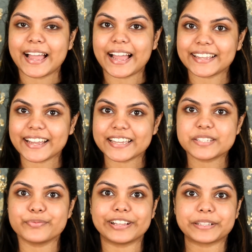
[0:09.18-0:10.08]
Hi
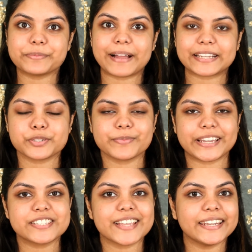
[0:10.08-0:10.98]
guys, welcome back to
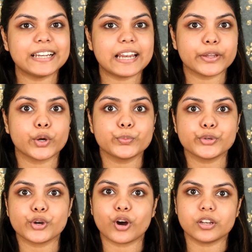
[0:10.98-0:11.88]
my channel. I hope
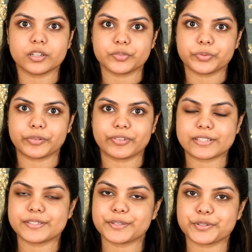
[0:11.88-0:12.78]
you all are doing
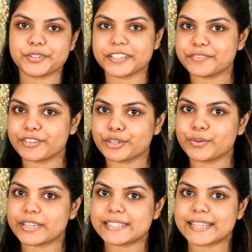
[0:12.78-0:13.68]
well. So today's
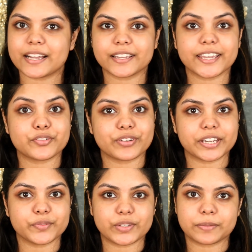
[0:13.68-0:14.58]
video is a get
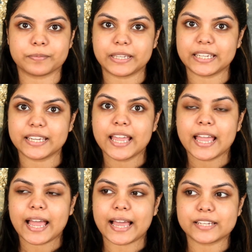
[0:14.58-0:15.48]
ready with me,
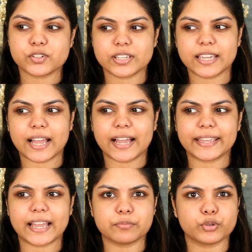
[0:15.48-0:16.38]
and today I
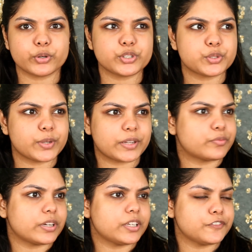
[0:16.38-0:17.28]
am going to
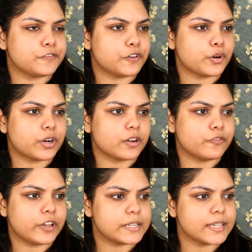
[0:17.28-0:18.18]
get ready for
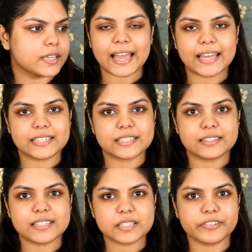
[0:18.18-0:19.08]
a wedding, and
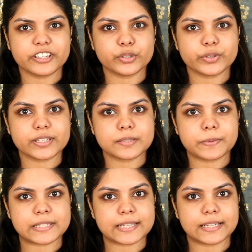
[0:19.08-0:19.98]
this video is
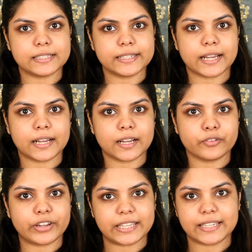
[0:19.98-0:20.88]
basically
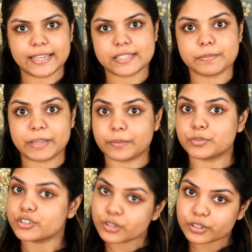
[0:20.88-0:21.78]
a wedding guest makeup
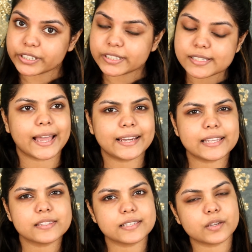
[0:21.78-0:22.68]
tutorial, and
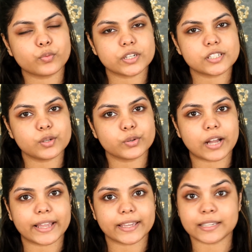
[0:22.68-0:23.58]
let's see what look
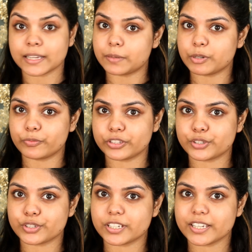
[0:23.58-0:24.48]
I can come up
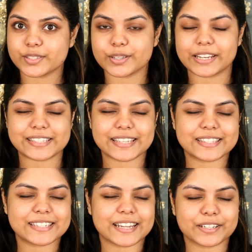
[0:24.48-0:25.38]
with today. So let's
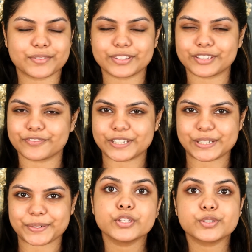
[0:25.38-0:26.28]
get started with the
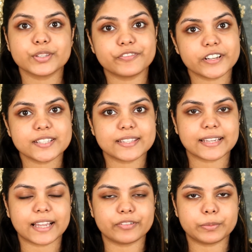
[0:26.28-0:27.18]
video. So the first
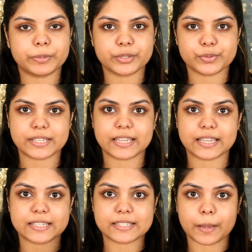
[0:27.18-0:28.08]
thing I will be using
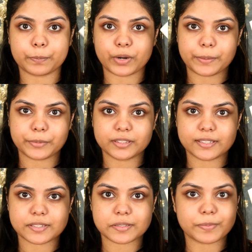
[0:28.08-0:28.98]
is a primer.
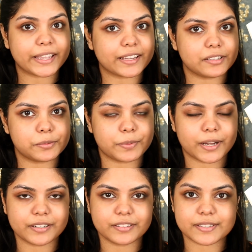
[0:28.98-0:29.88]
This is by Color
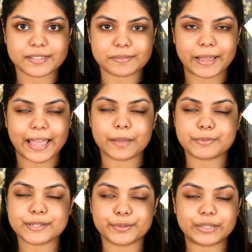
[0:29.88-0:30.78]
Bar. This is my
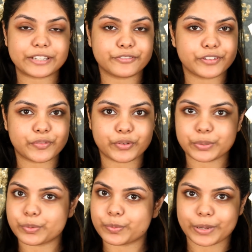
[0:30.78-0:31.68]
absolutely
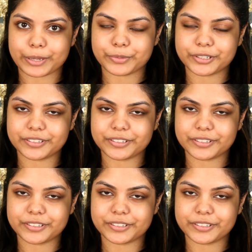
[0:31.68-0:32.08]
favorite primer.